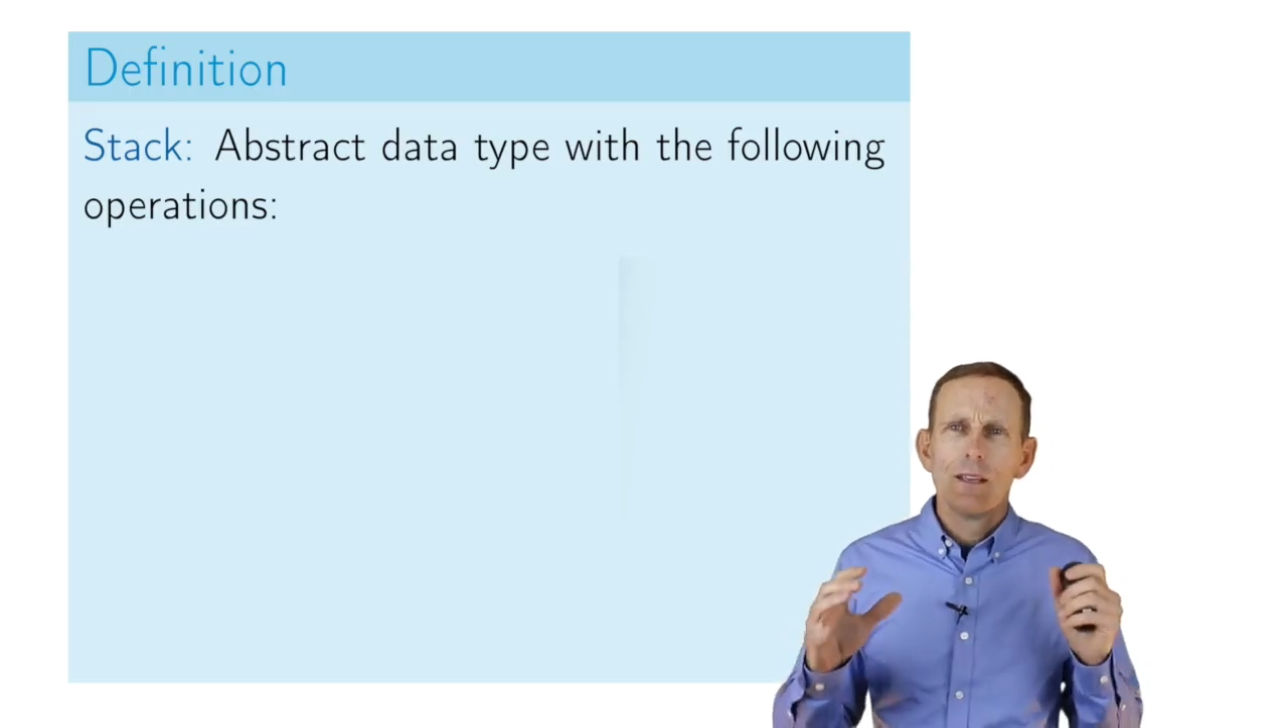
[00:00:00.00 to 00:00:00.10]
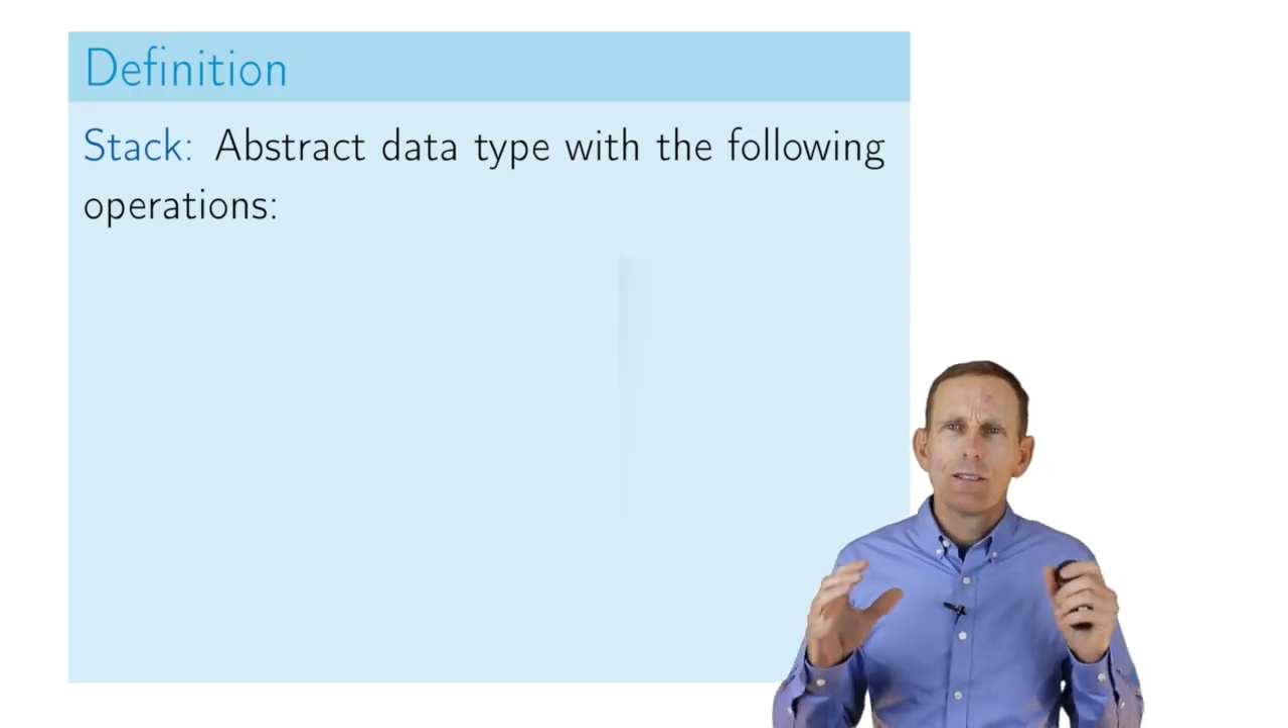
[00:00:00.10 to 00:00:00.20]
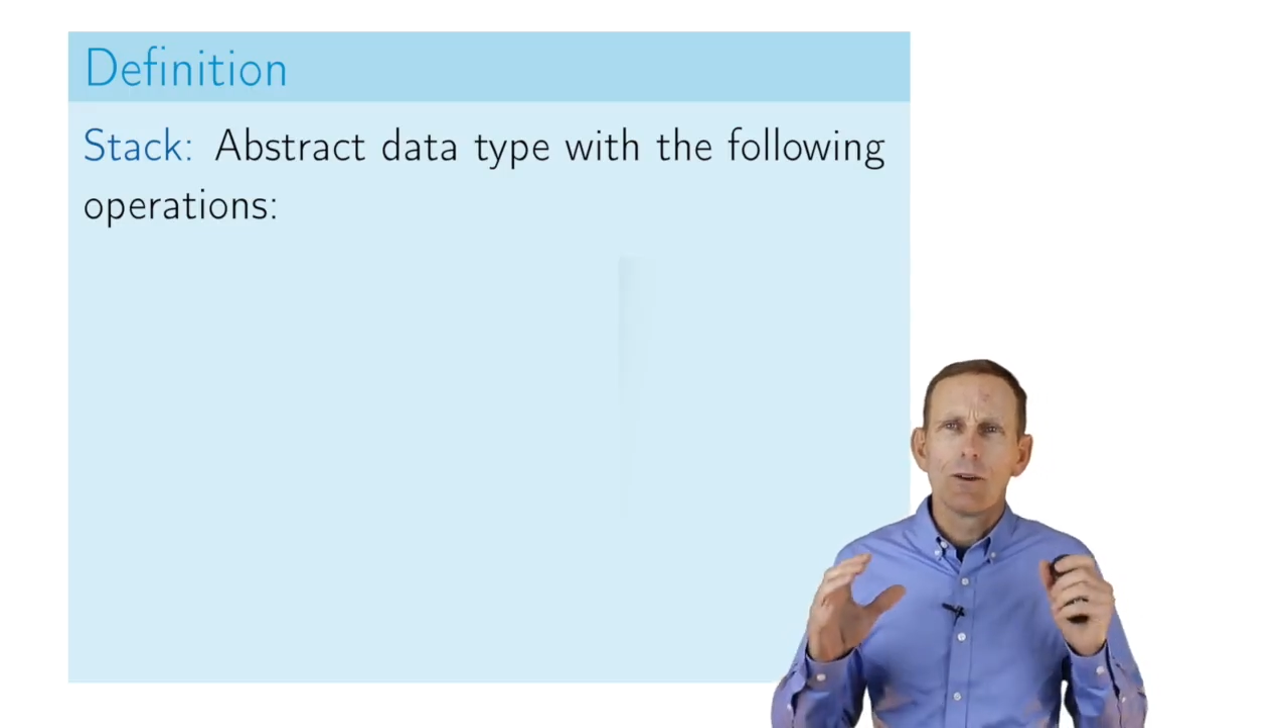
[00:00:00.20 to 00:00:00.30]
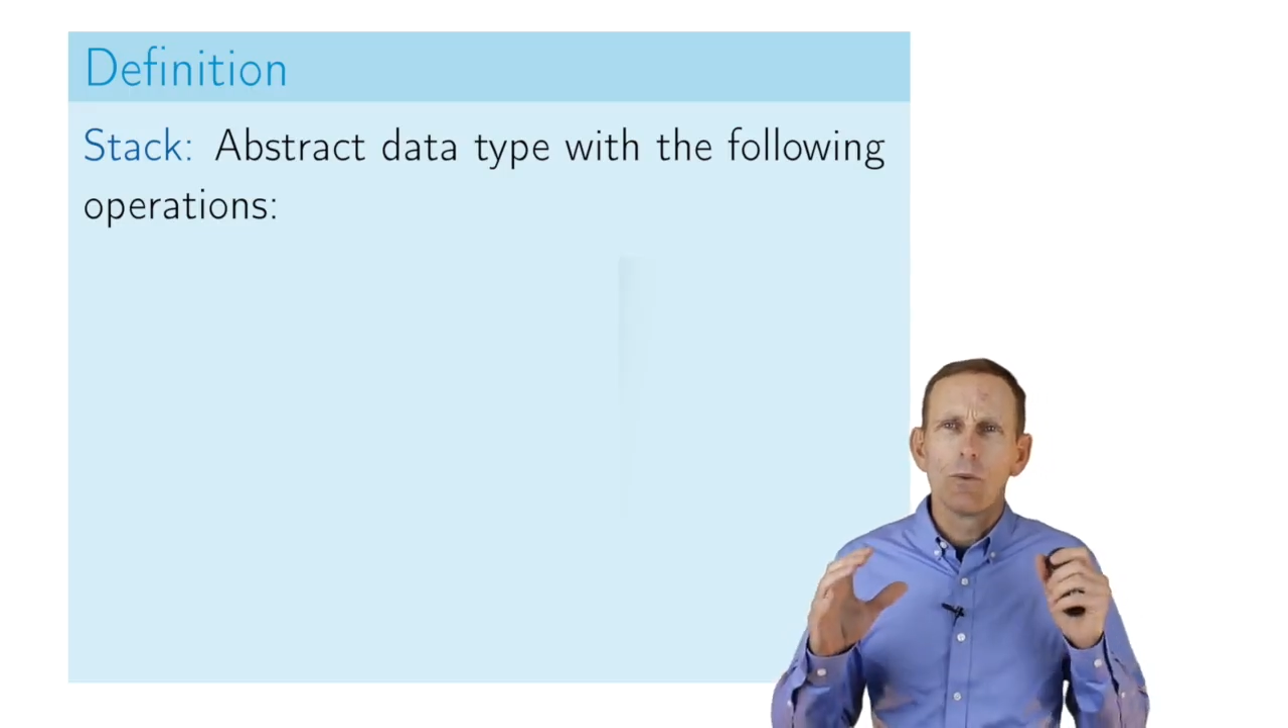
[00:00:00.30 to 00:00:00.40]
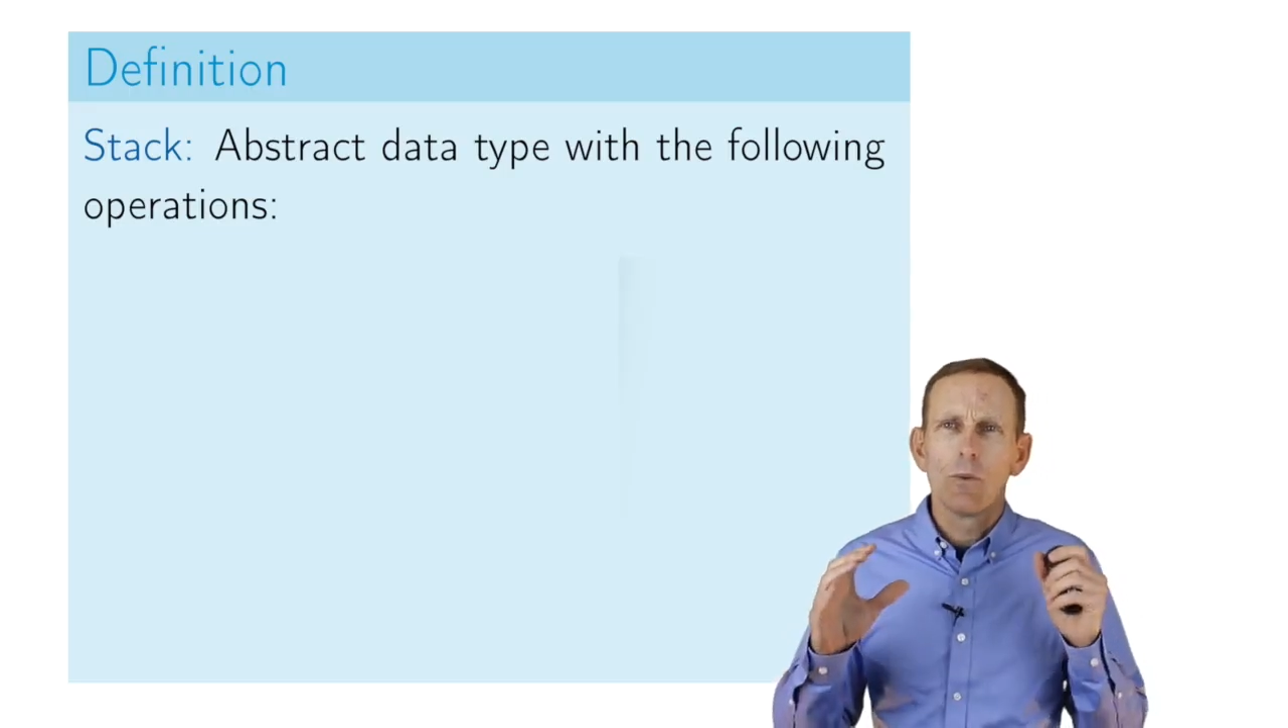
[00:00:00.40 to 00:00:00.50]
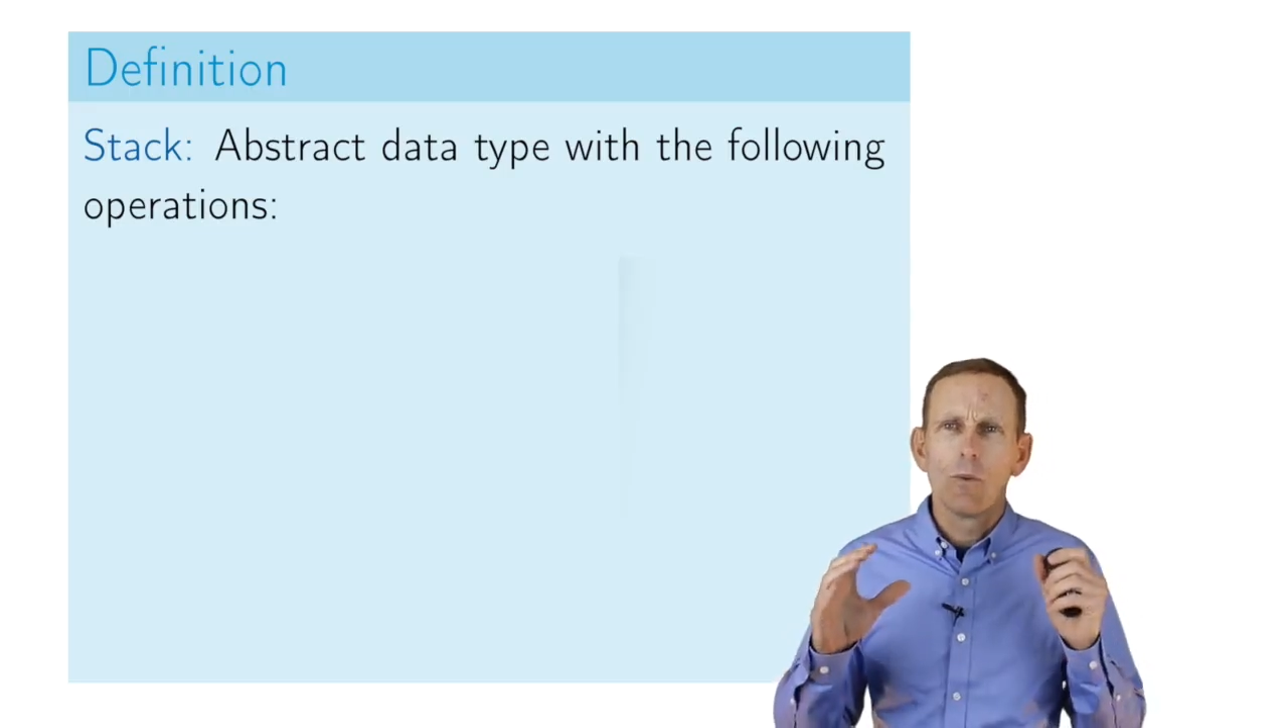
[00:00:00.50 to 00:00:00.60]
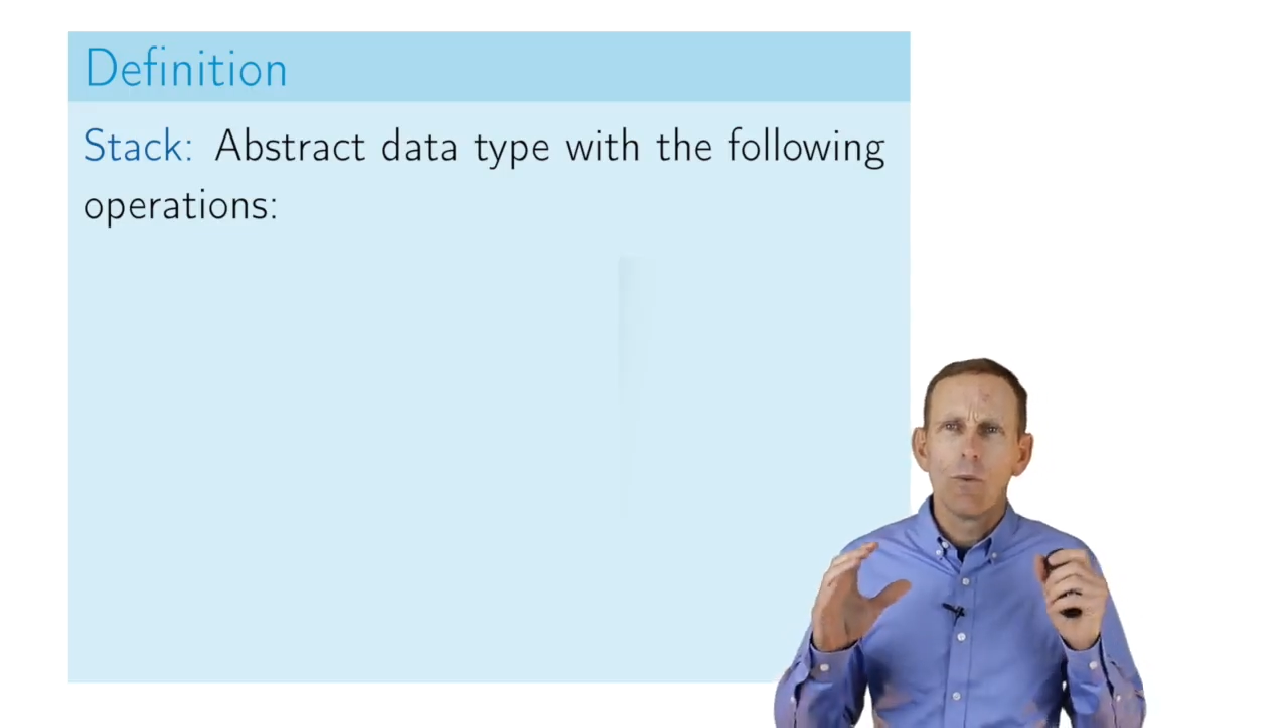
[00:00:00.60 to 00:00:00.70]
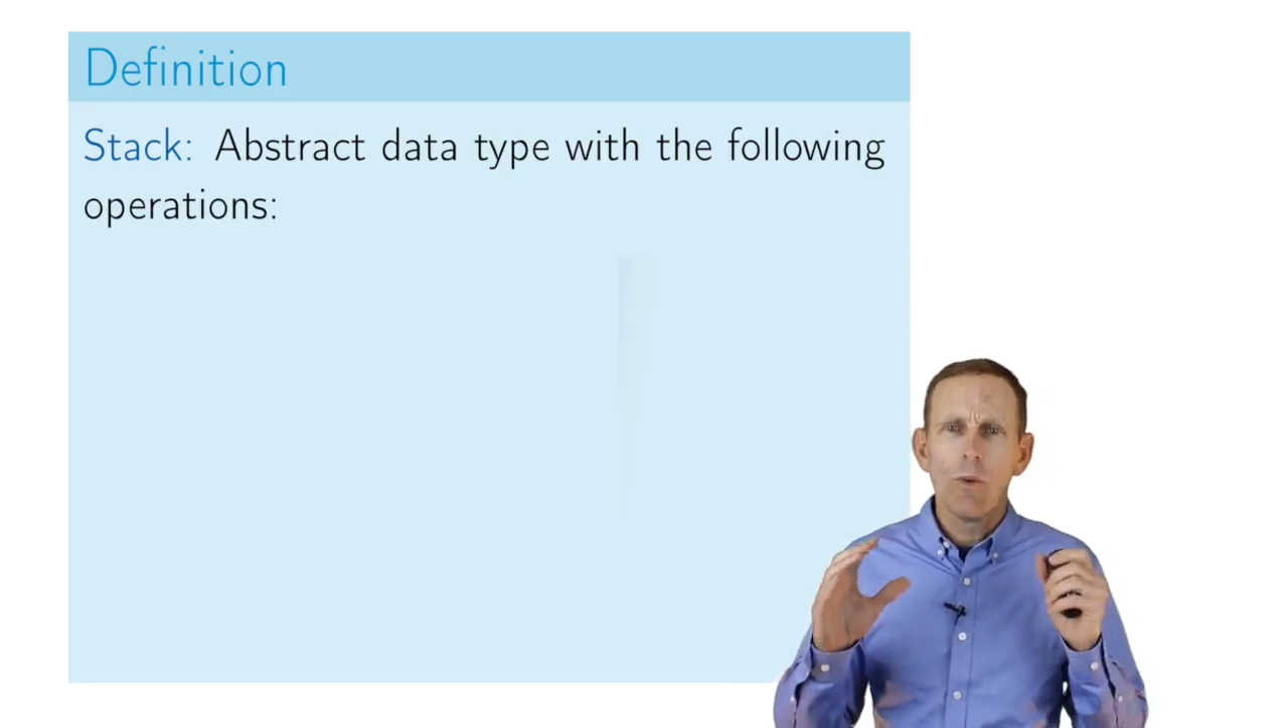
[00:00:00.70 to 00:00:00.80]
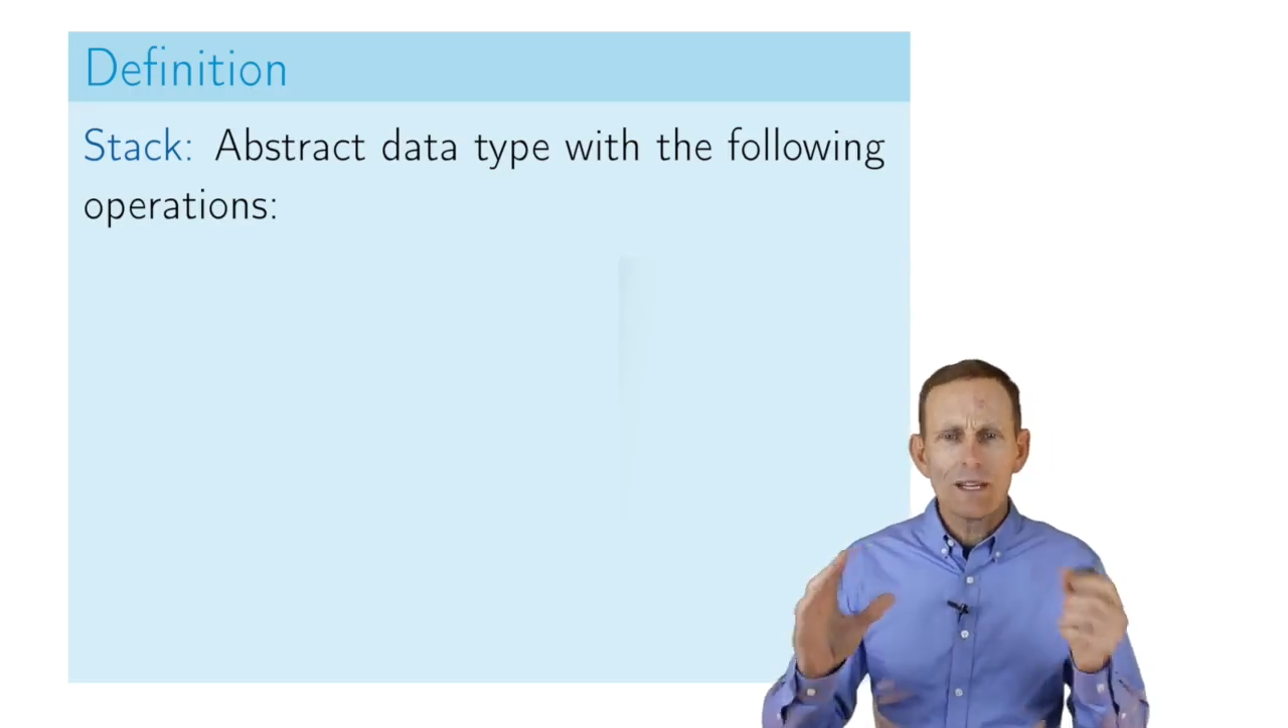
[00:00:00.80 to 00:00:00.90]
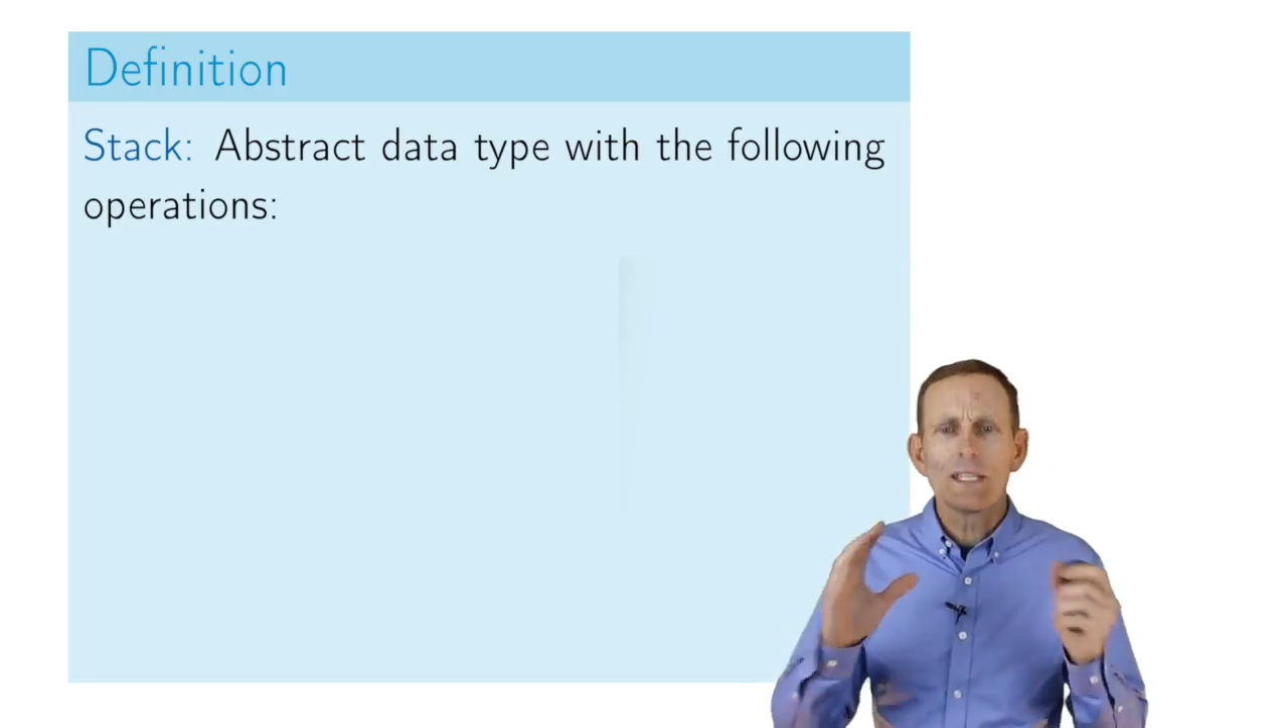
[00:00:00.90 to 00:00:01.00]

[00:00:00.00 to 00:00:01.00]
So what